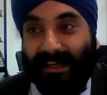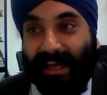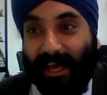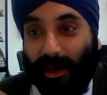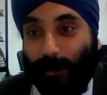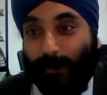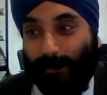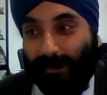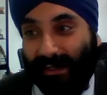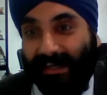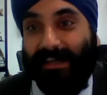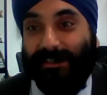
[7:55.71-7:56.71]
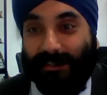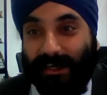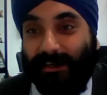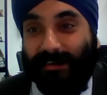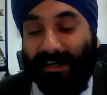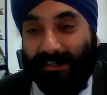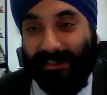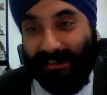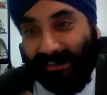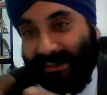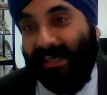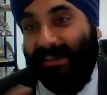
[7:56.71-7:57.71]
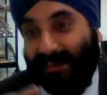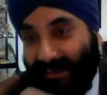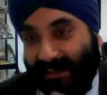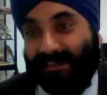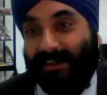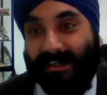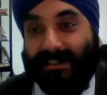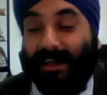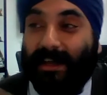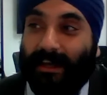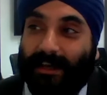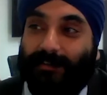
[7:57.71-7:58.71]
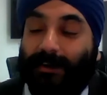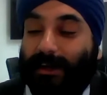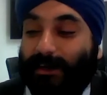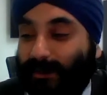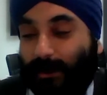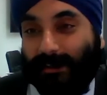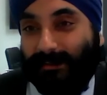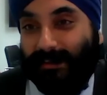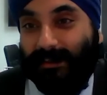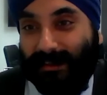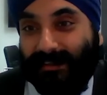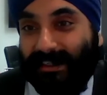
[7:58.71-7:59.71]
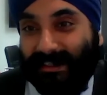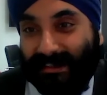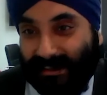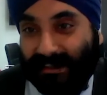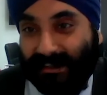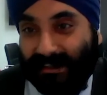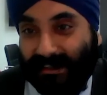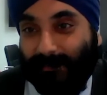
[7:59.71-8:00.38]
help the next generation, then this kind of, if you go to Oxford University,